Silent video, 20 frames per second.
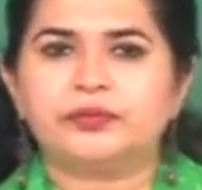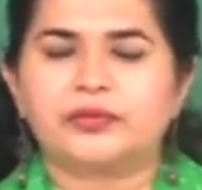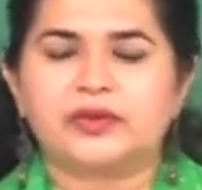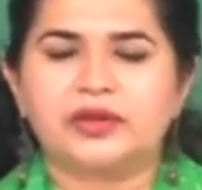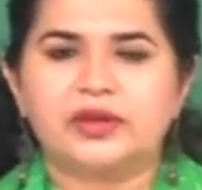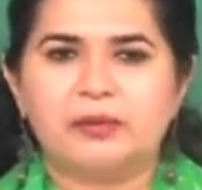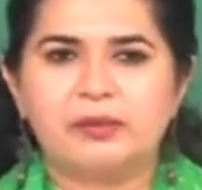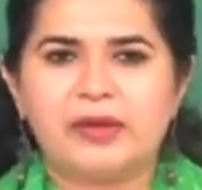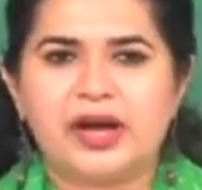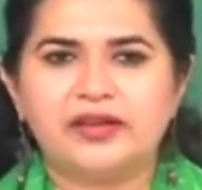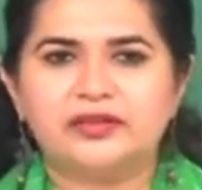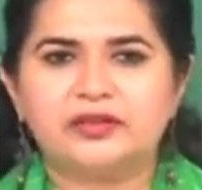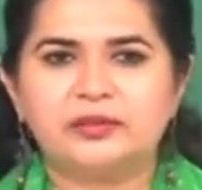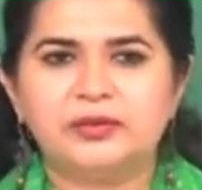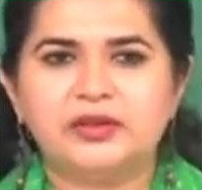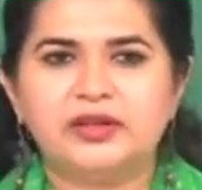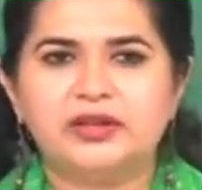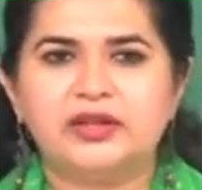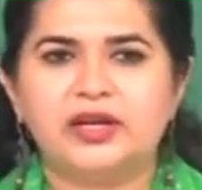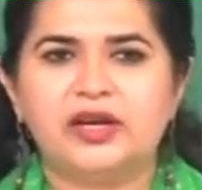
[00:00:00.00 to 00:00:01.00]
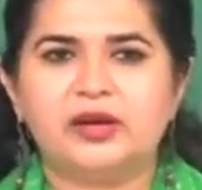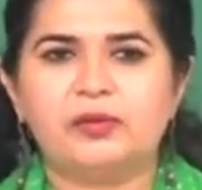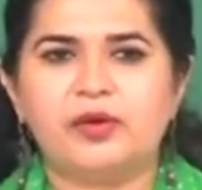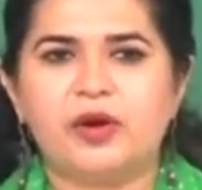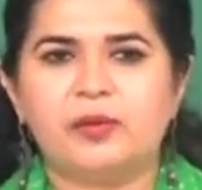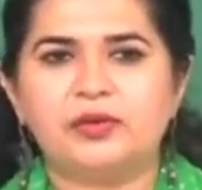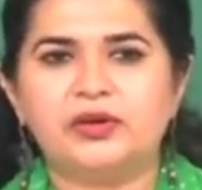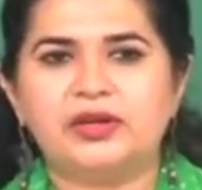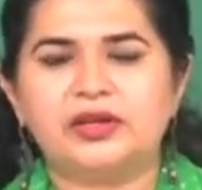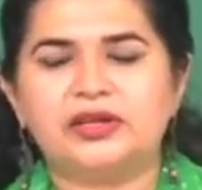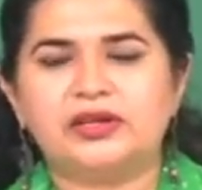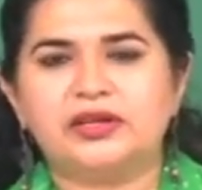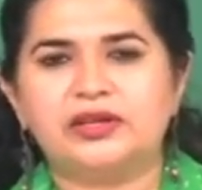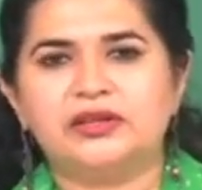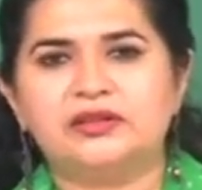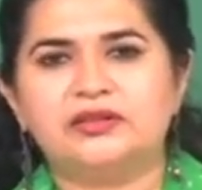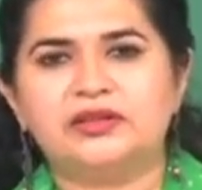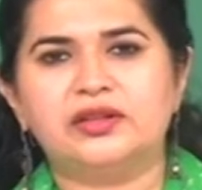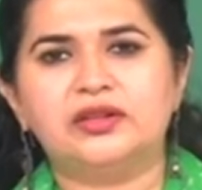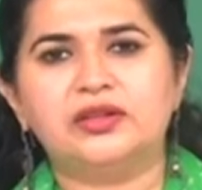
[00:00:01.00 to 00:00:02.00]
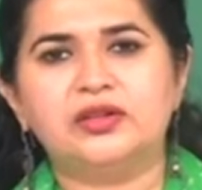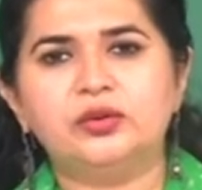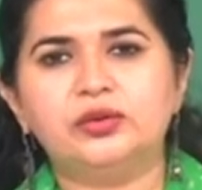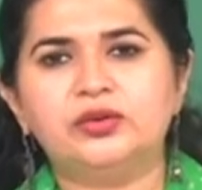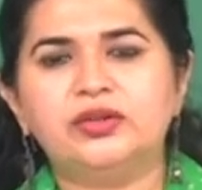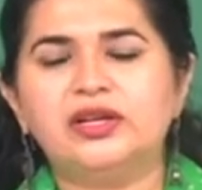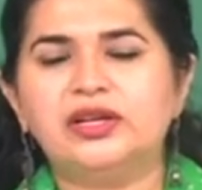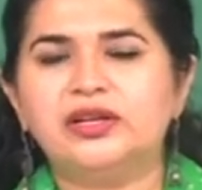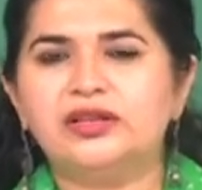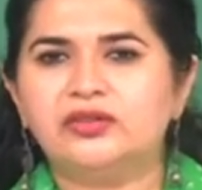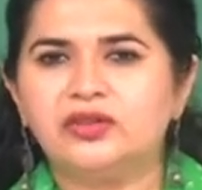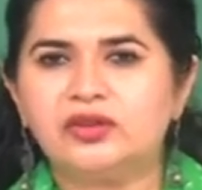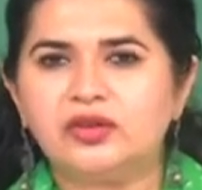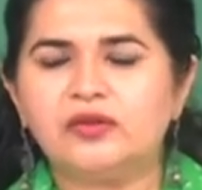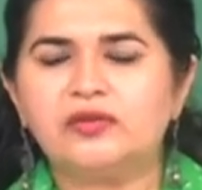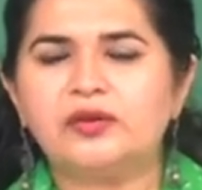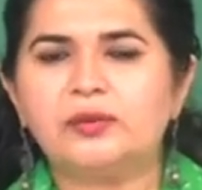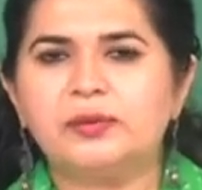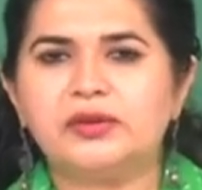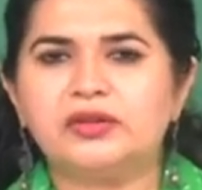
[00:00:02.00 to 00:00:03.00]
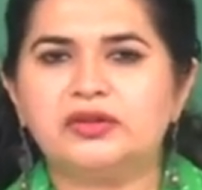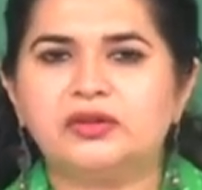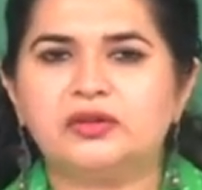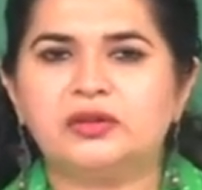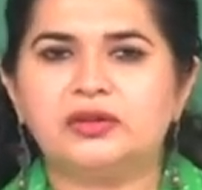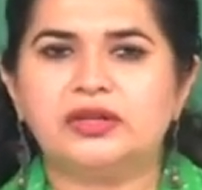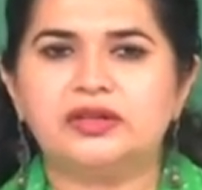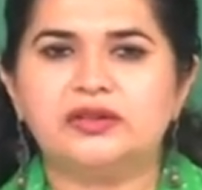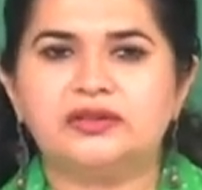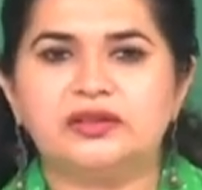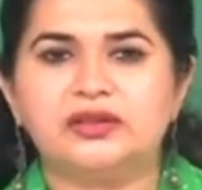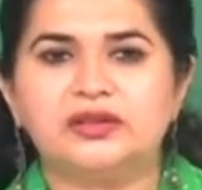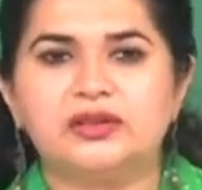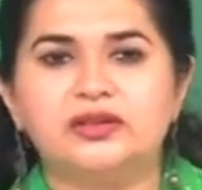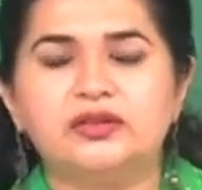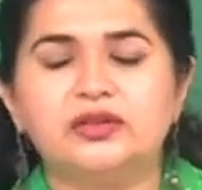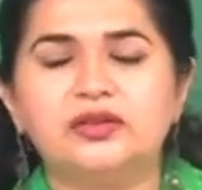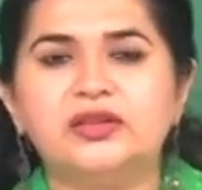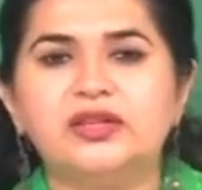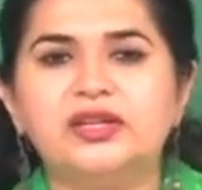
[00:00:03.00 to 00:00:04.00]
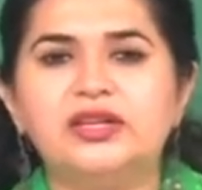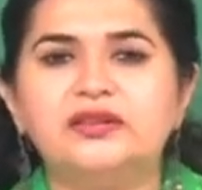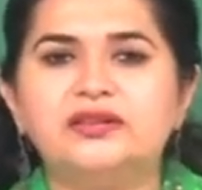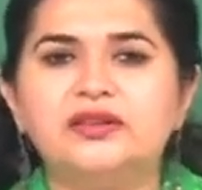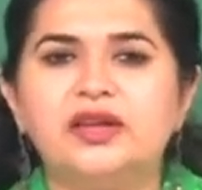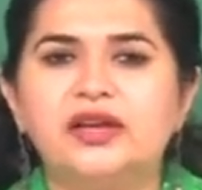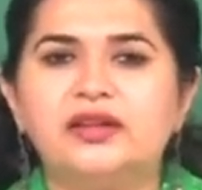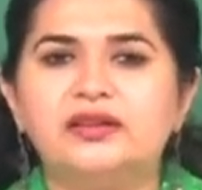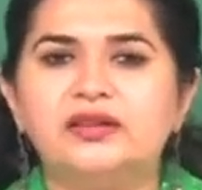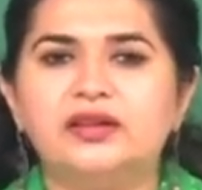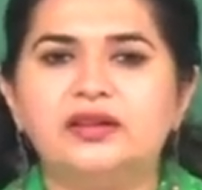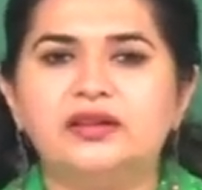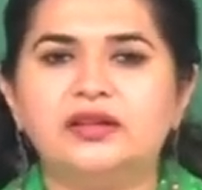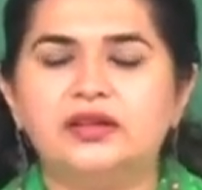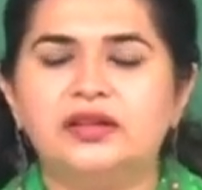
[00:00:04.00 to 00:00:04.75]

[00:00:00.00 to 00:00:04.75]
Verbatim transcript: the mass media, popular culture, youth culture of a particular city. So, these are the